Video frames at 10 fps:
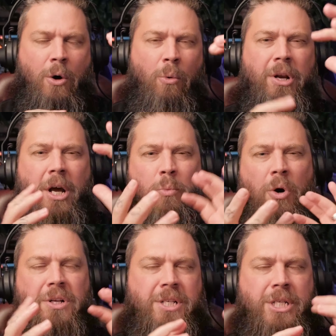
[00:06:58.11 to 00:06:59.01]
What I
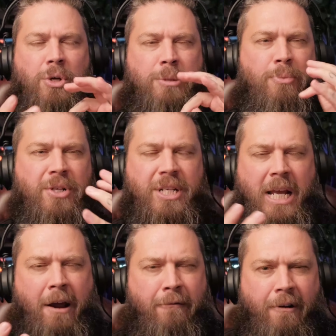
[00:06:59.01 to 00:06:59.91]
want to do is put
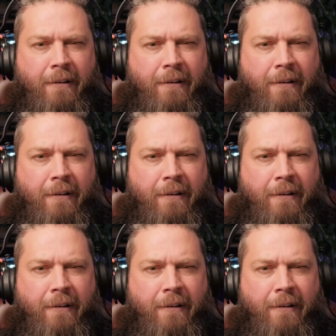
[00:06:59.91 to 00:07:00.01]
together a